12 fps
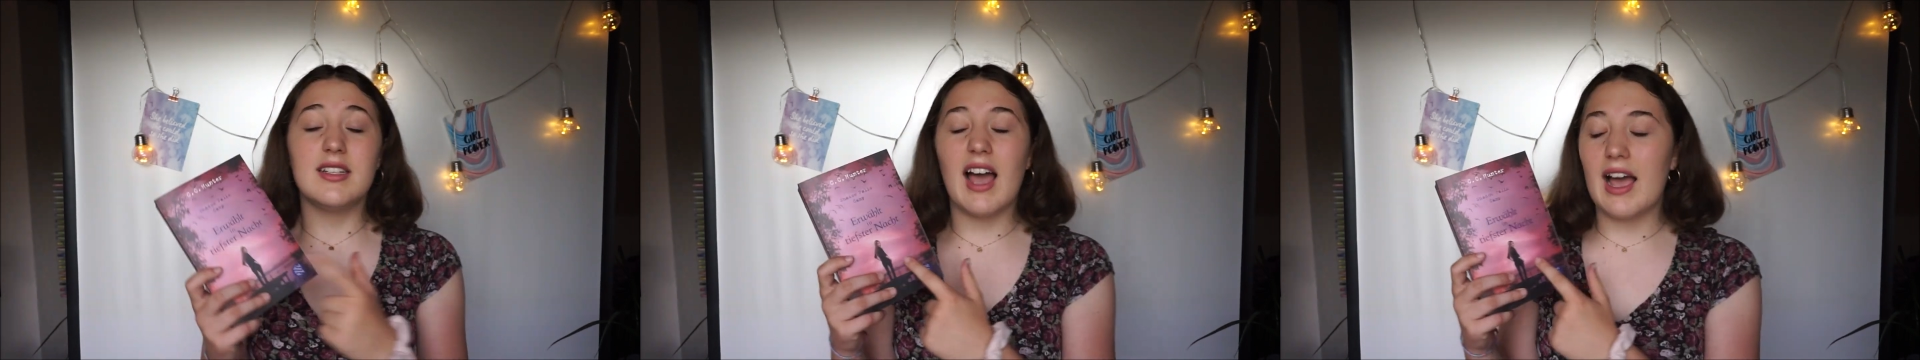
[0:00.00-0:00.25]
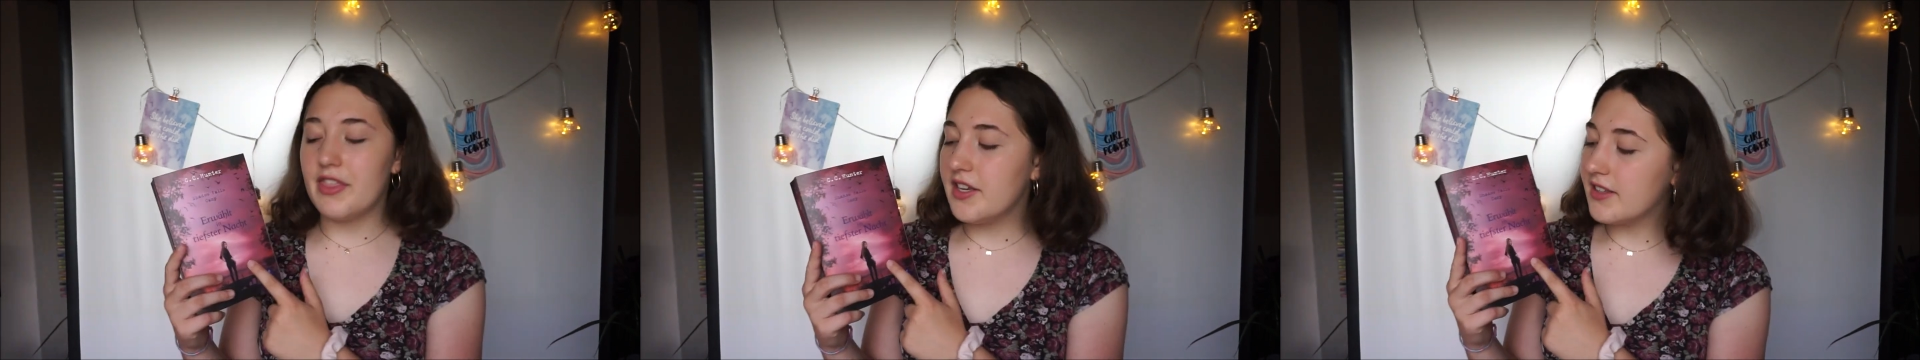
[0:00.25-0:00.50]

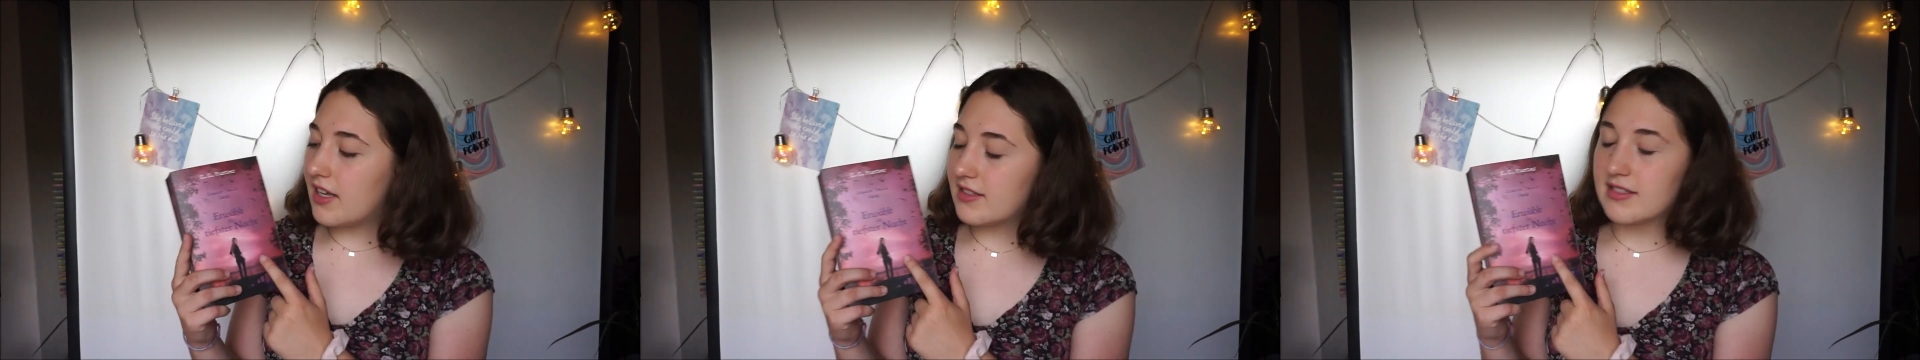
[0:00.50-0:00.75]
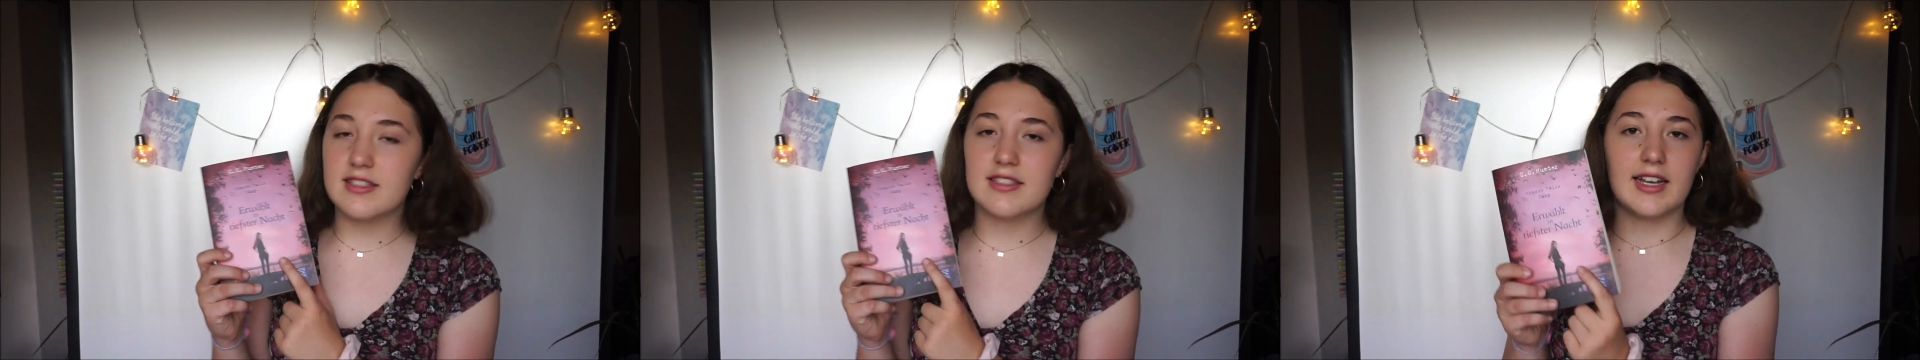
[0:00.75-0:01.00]
I think that's
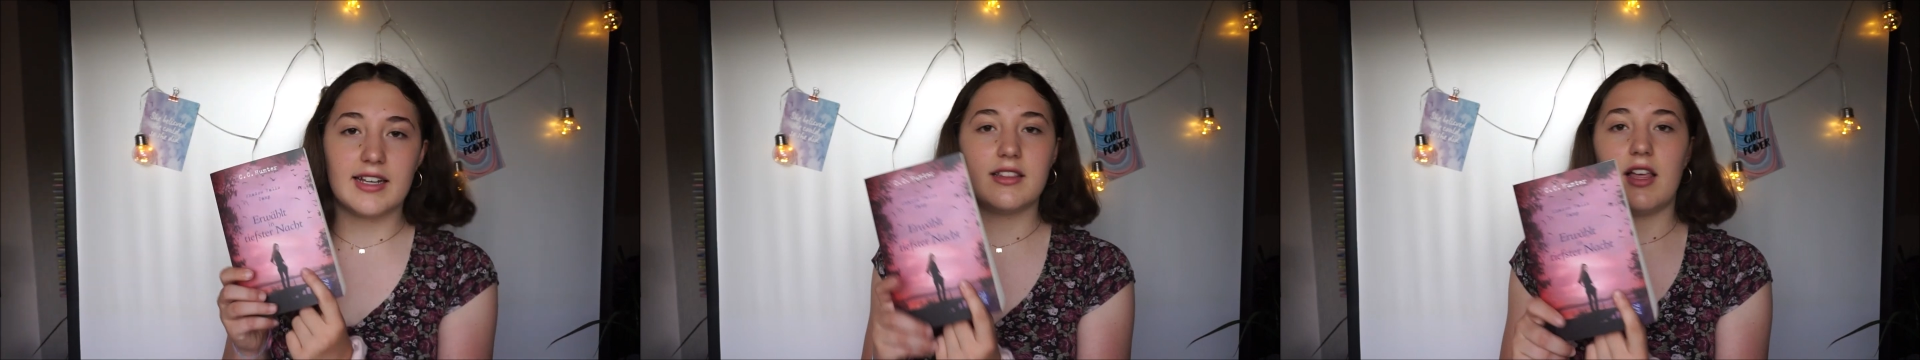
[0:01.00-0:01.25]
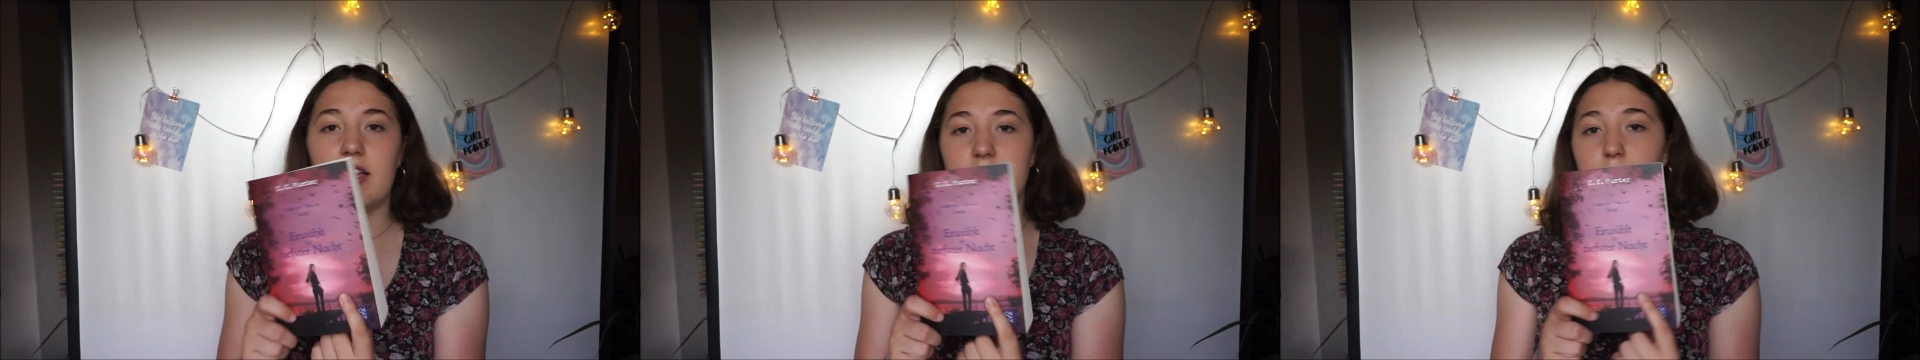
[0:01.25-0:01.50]
the second
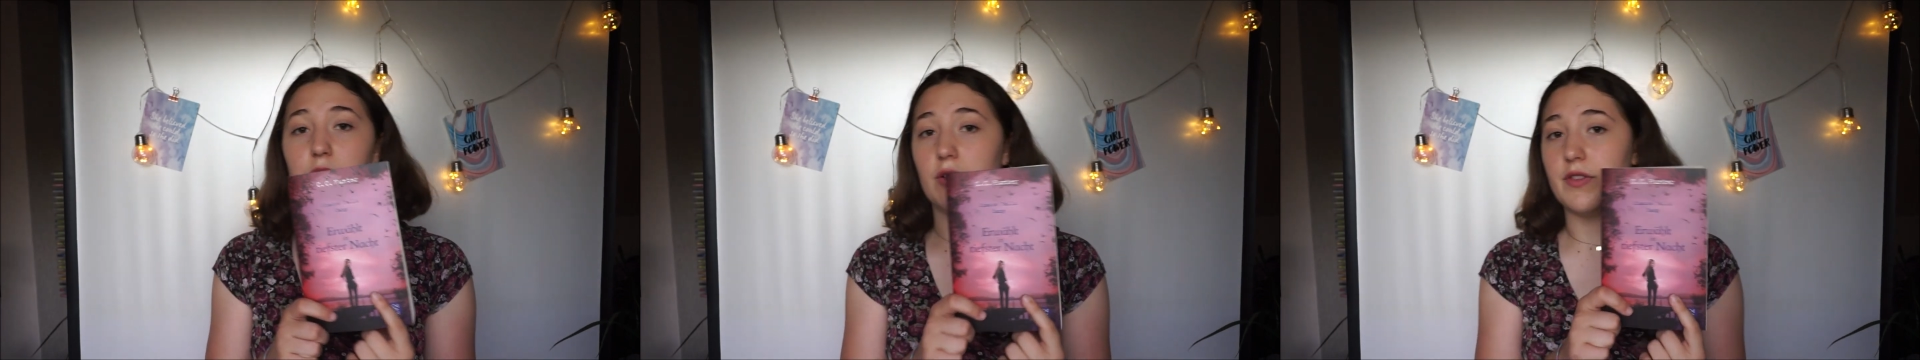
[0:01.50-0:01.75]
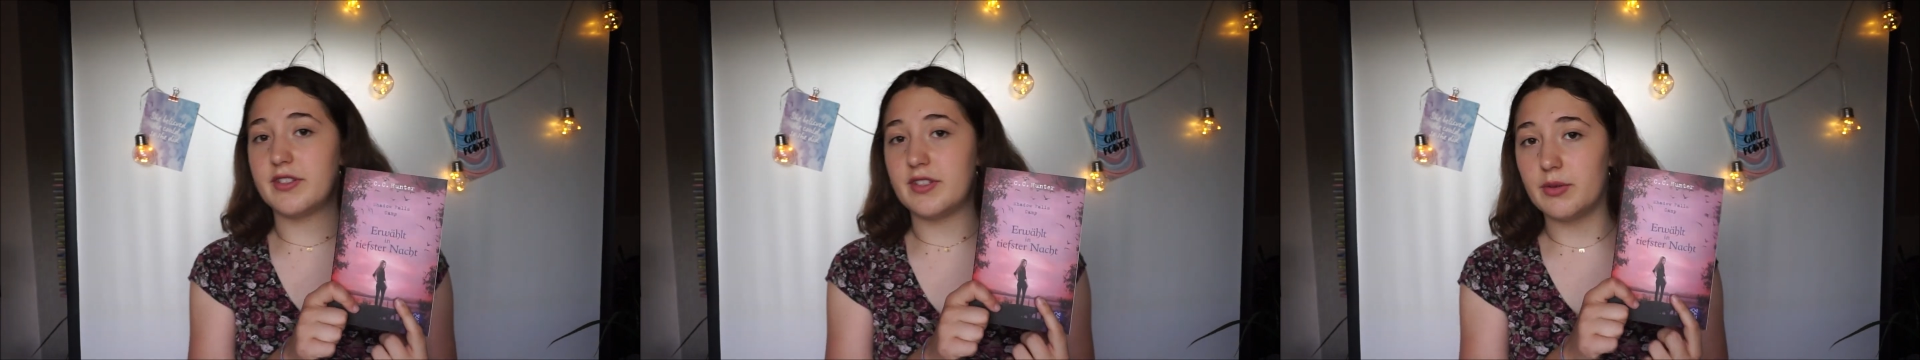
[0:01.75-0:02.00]
last book of
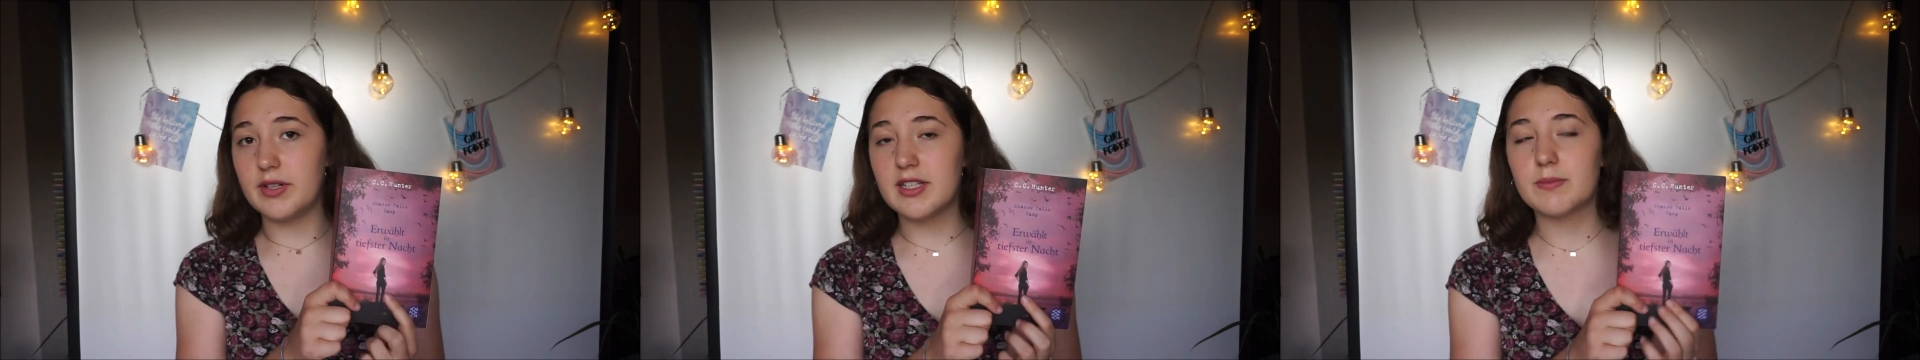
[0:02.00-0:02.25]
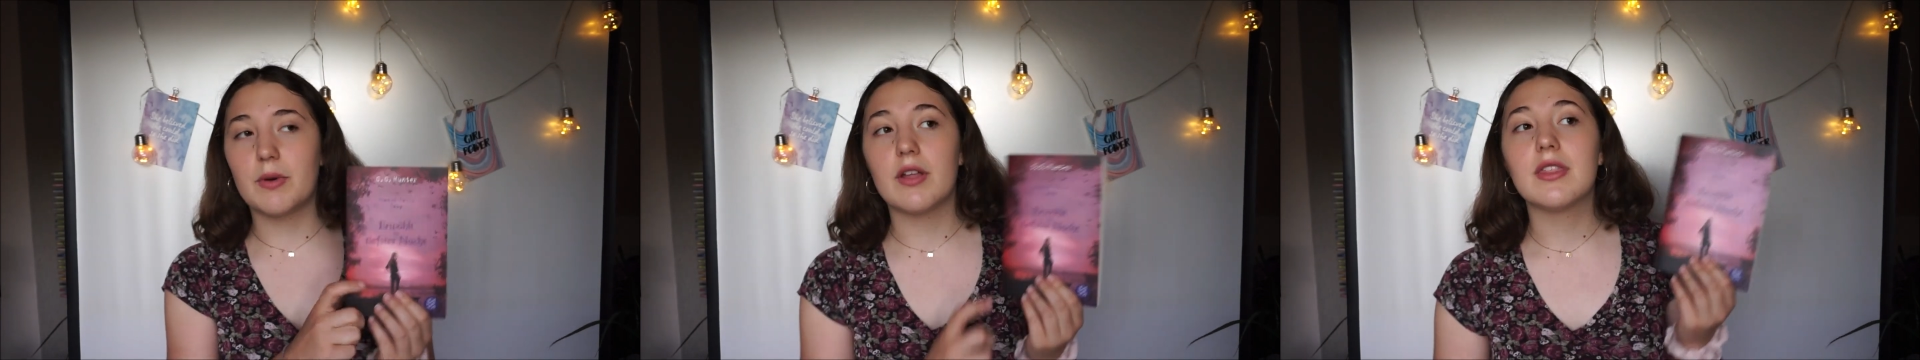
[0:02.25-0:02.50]
the
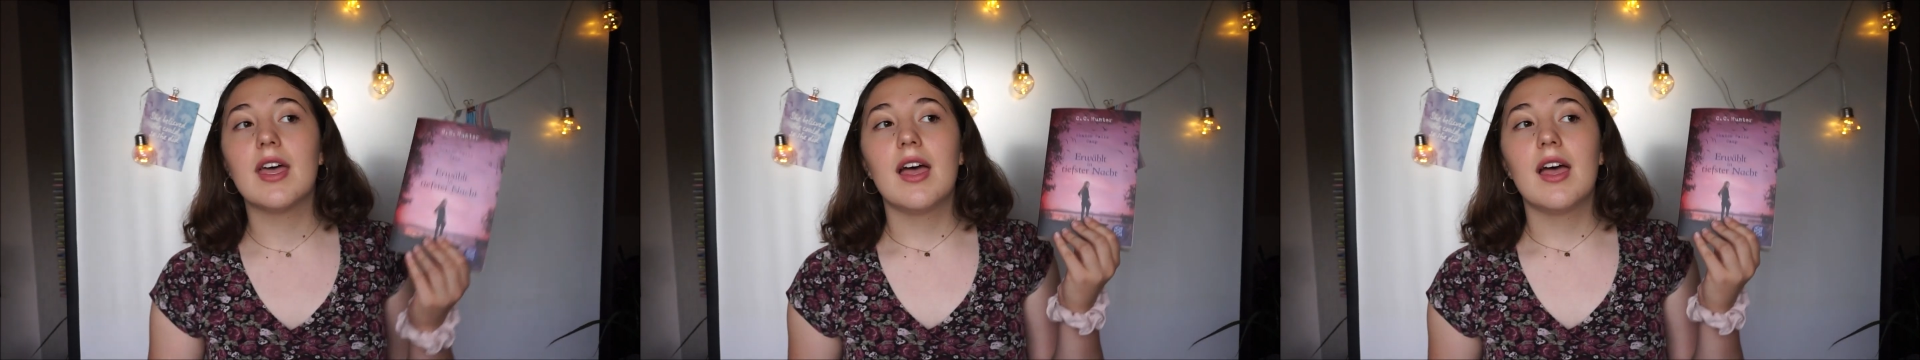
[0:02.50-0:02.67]
series, but